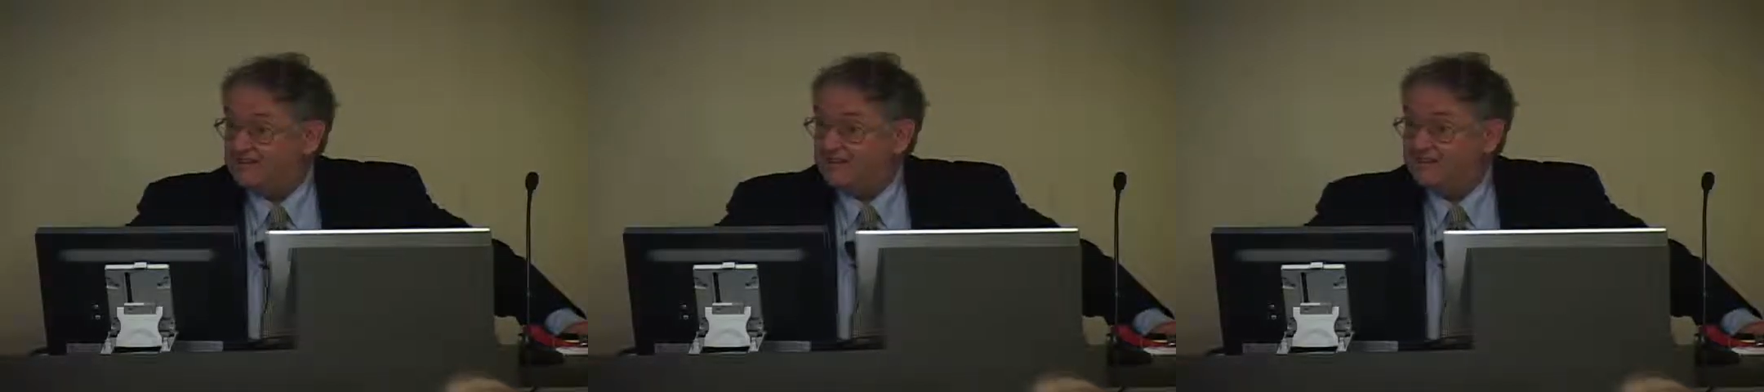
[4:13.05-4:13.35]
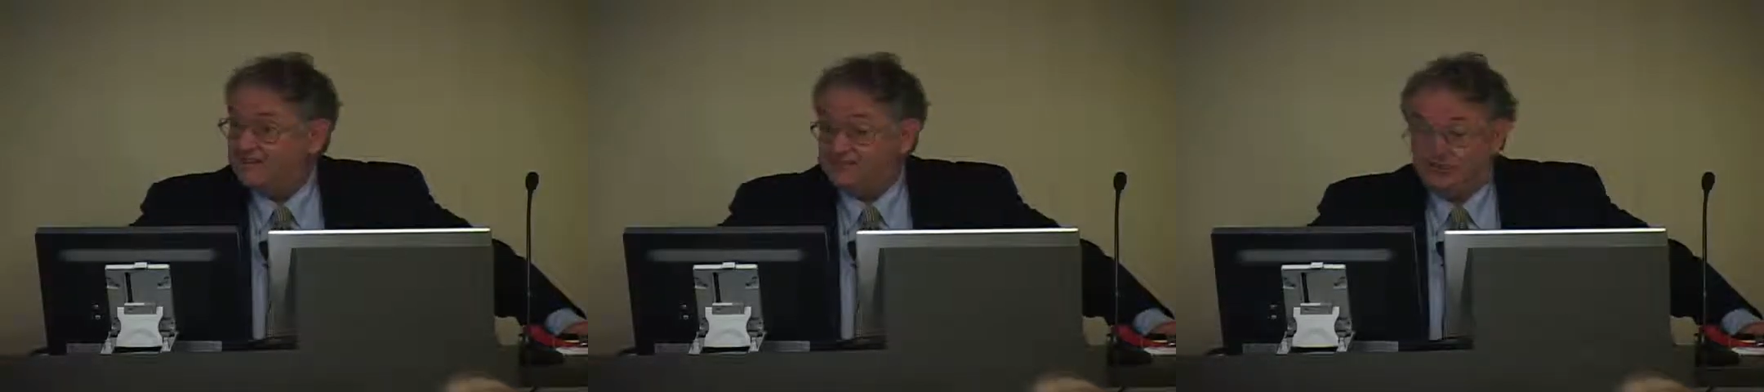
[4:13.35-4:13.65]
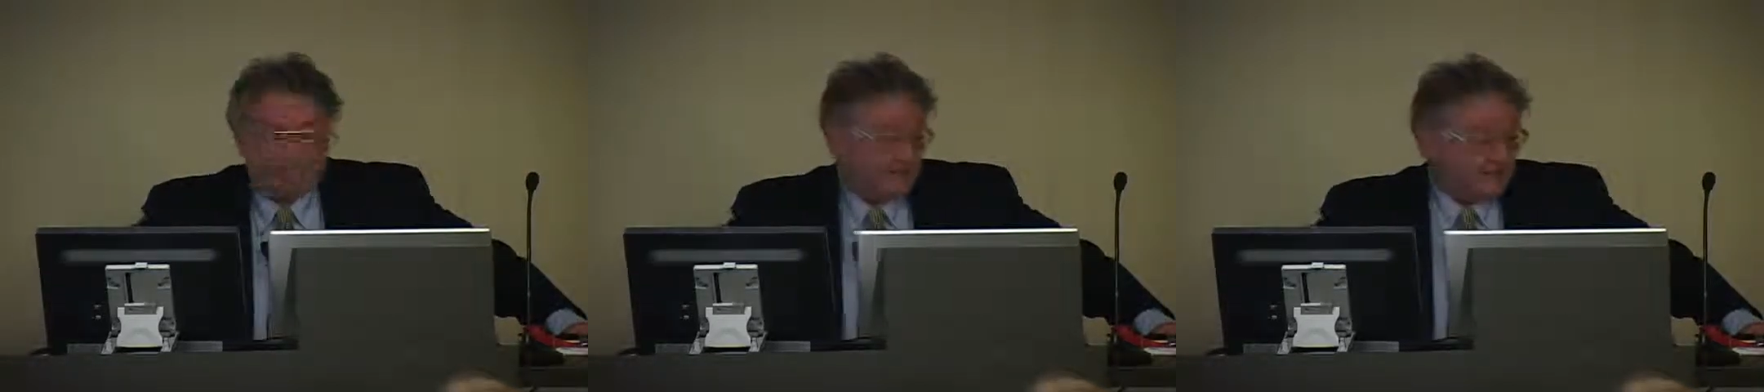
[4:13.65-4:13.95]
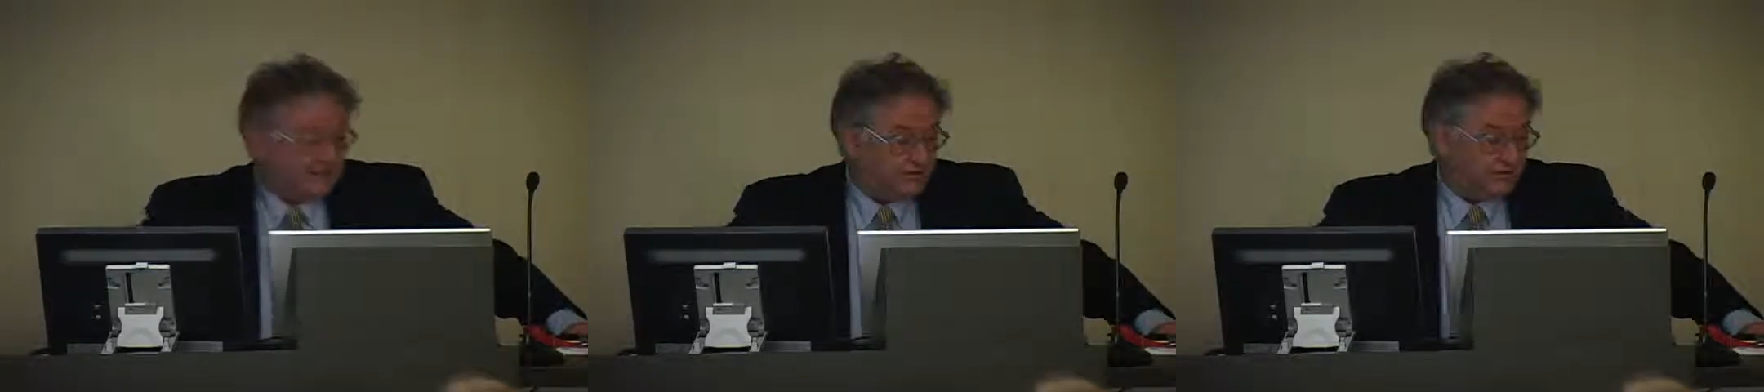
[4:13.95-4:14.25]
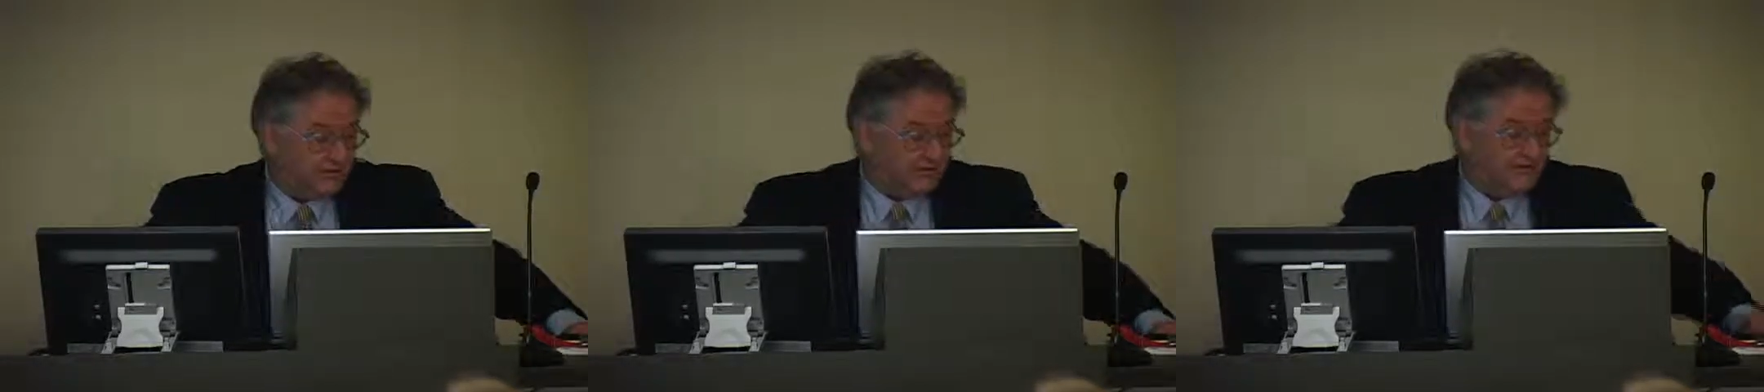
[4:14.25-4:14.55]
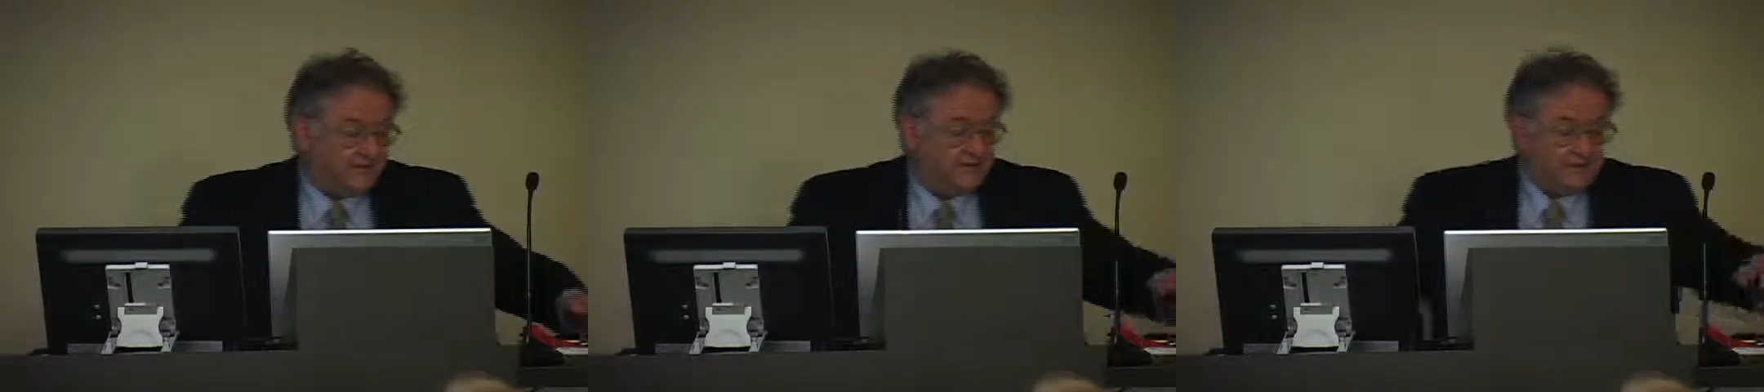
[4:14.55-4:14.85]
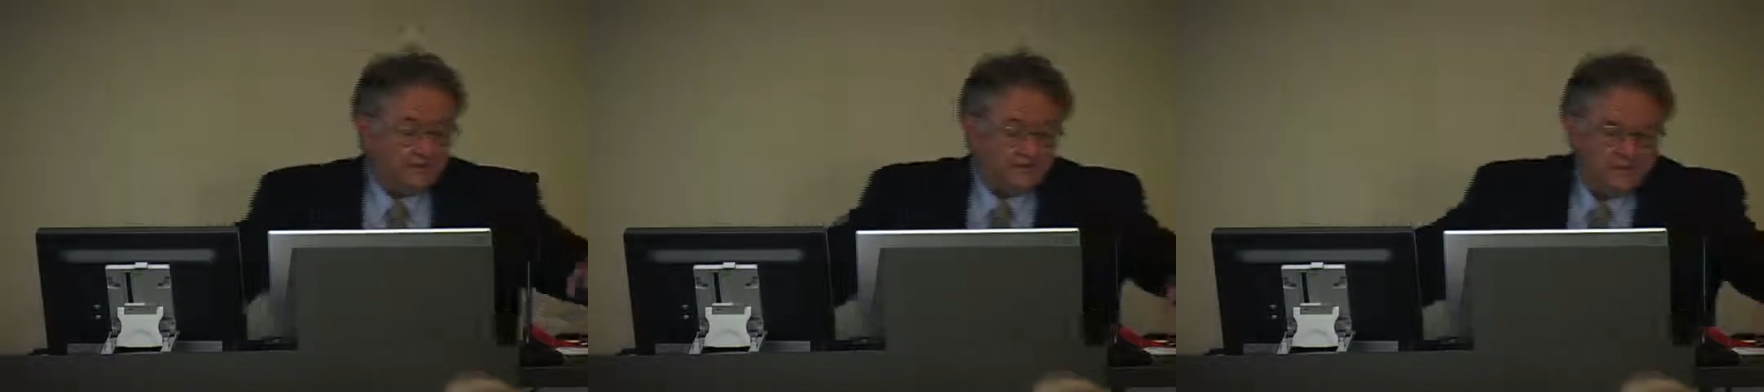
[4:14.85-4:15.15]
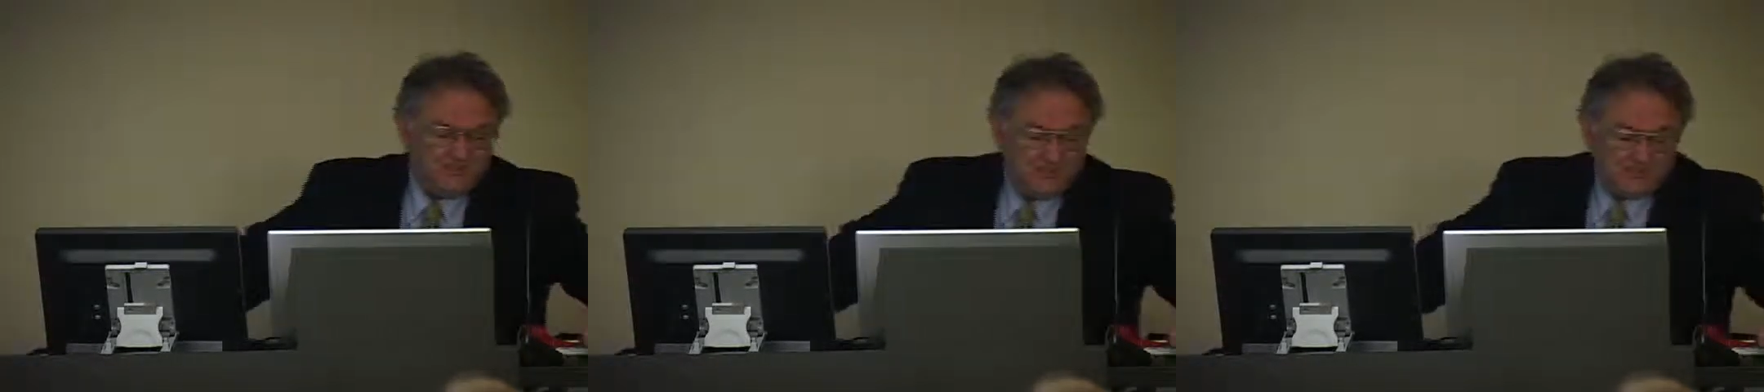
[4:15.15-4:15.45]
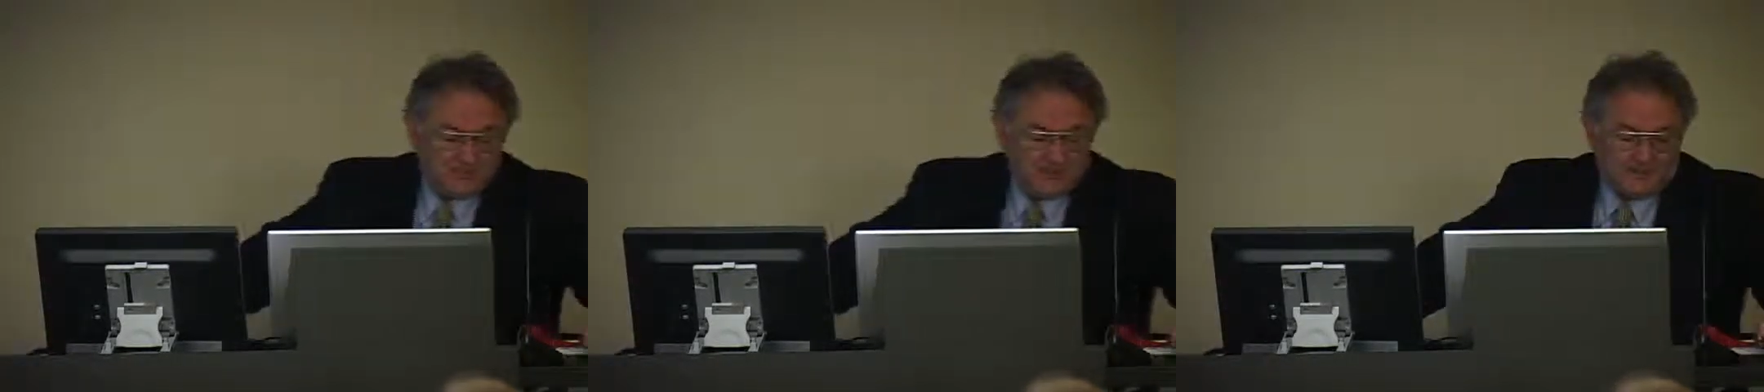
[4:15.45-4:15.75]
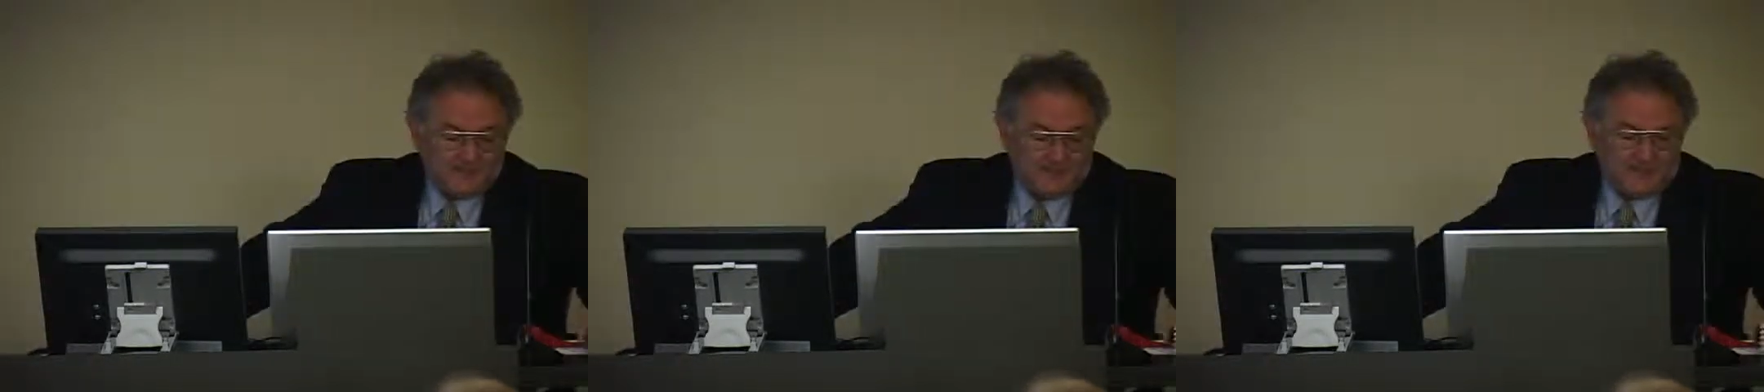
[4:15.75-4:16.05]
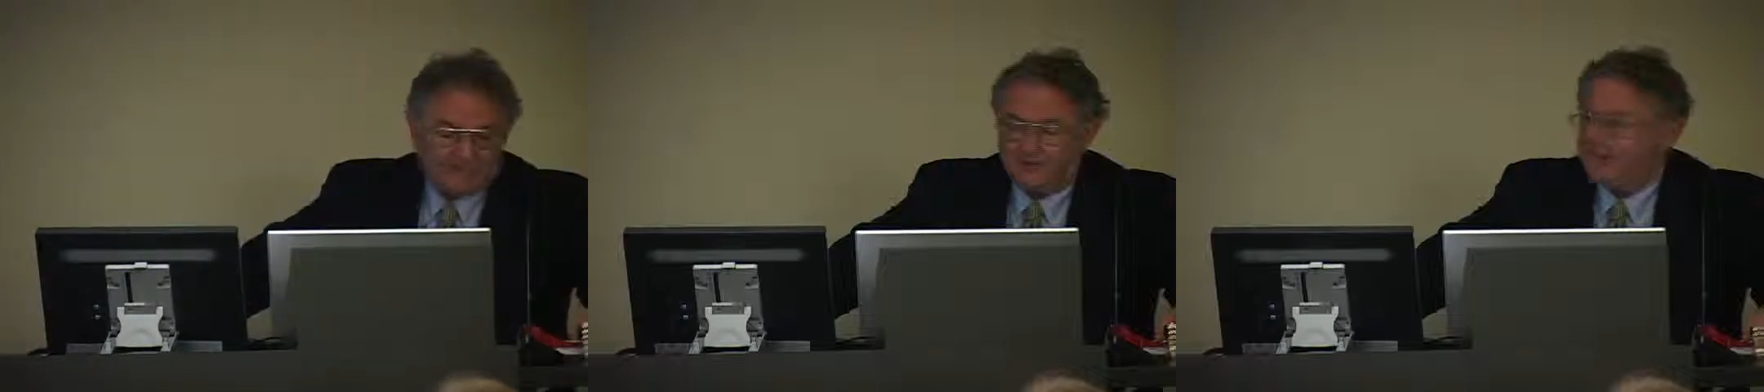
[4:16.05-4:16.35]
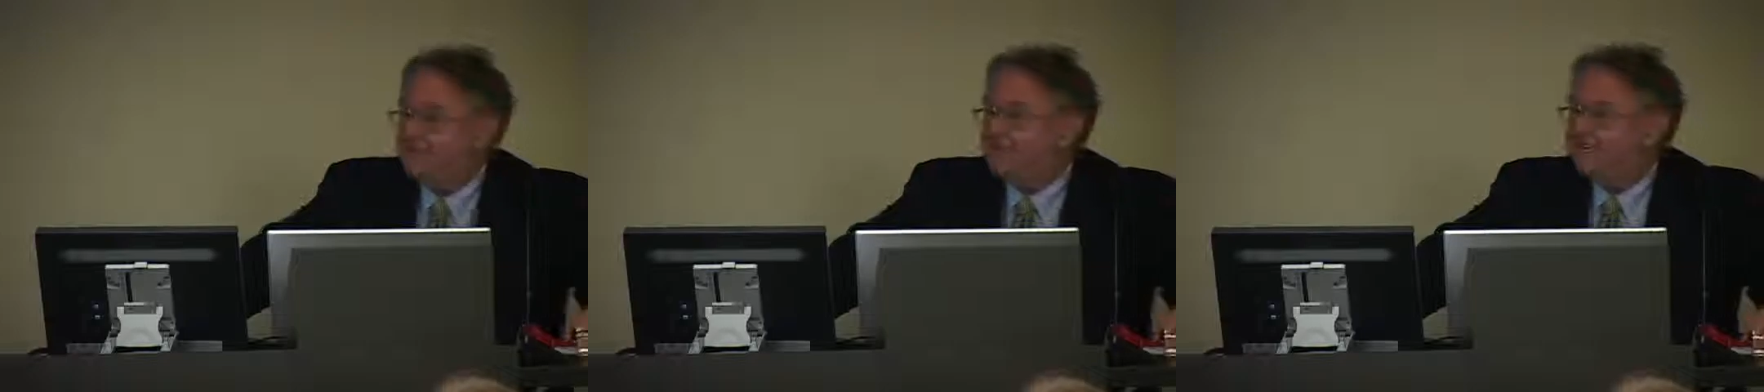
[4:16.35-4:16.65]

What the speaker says: It's easier to drive a species to extinction